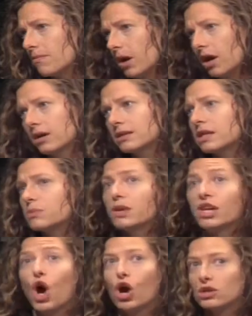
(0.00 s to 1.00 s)
box. It's
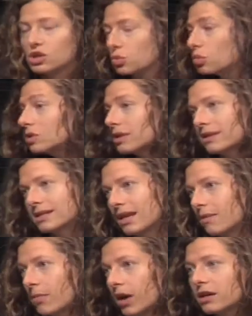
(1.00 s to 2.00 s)
putting all schools in the
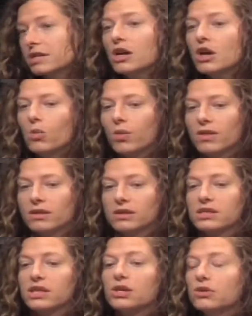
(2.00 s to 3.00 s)
same box when
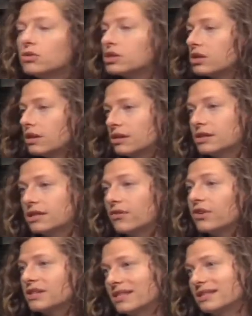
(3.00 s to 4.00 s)
there's huge
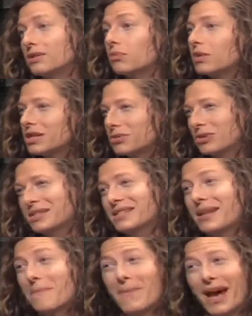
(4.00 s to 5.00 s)
differences in resources and